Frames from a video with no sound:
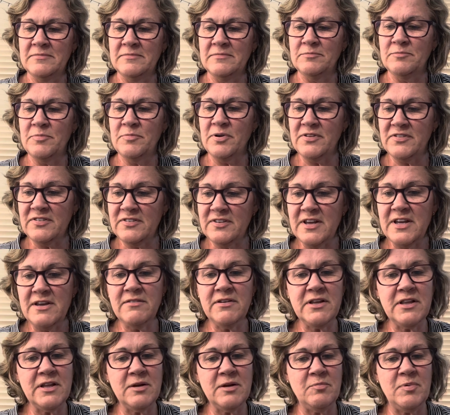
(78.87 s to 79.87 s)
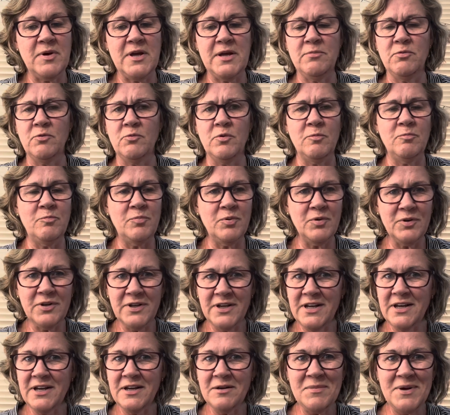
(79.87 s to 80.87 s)
perceiving that people were
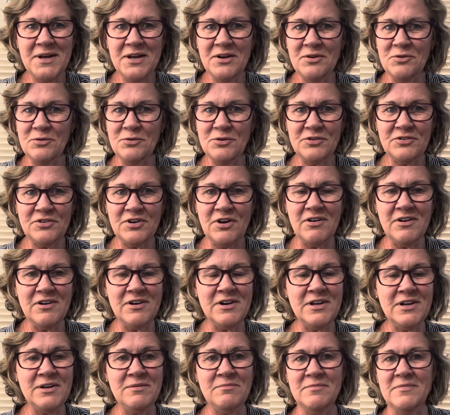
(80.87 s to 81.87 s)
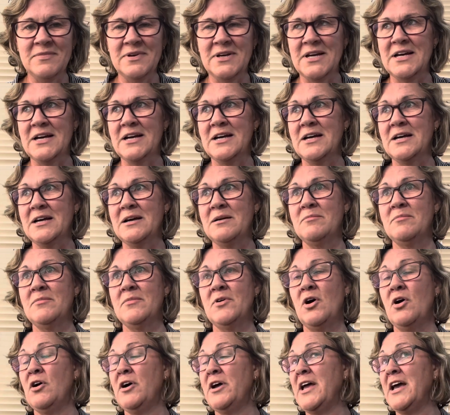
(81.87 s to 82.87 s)
bullying me all the time.
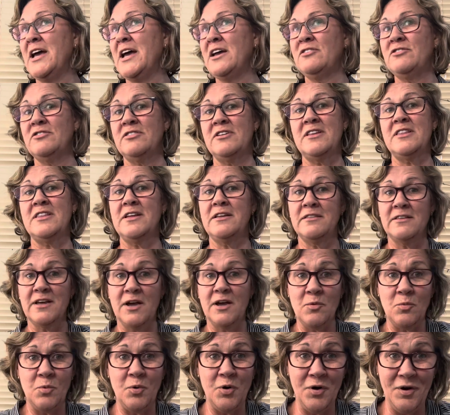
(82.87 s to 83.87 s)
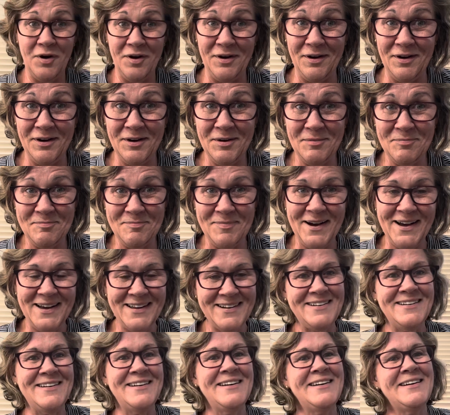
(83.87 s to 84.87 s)
I actually think they were,
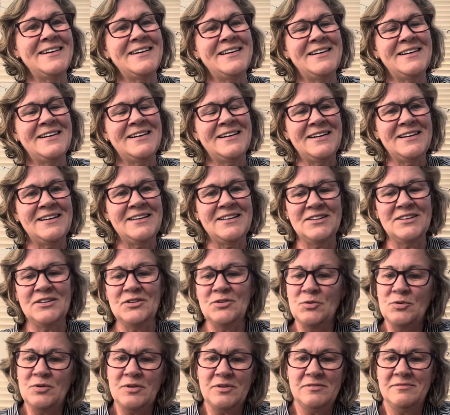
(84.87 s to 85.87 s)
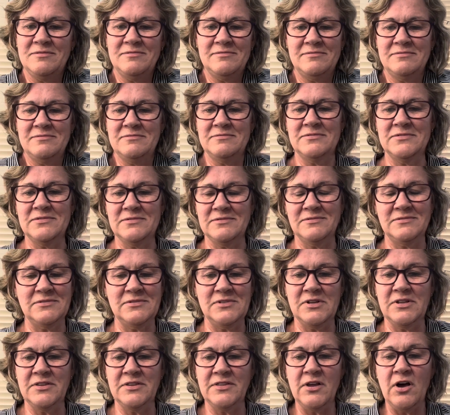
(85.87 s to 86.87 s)
but look,
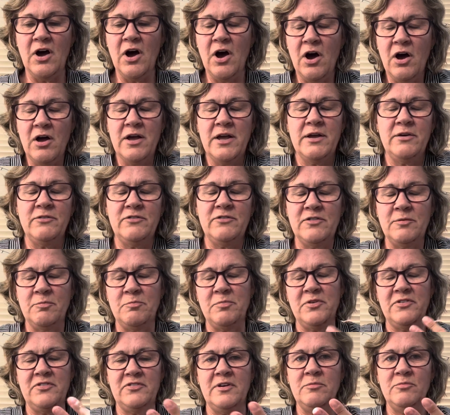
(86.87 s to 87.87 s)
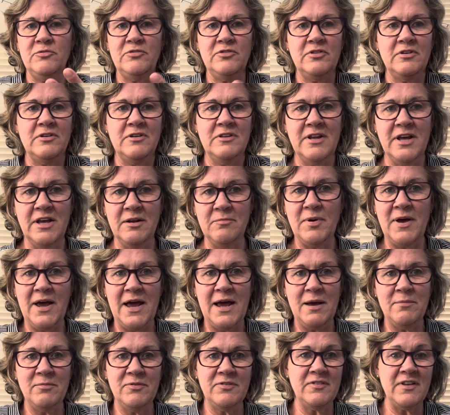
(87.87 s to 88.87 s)
it's a perception that
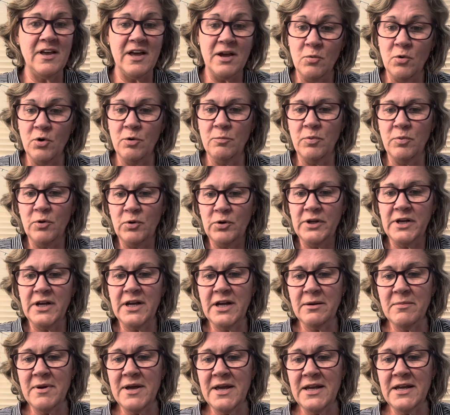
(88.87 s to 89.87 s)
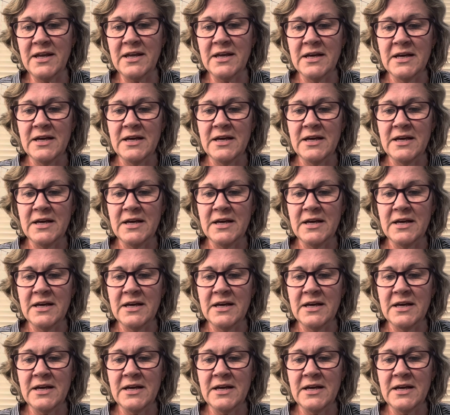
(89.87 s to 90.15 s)
perhaps they were bullying me.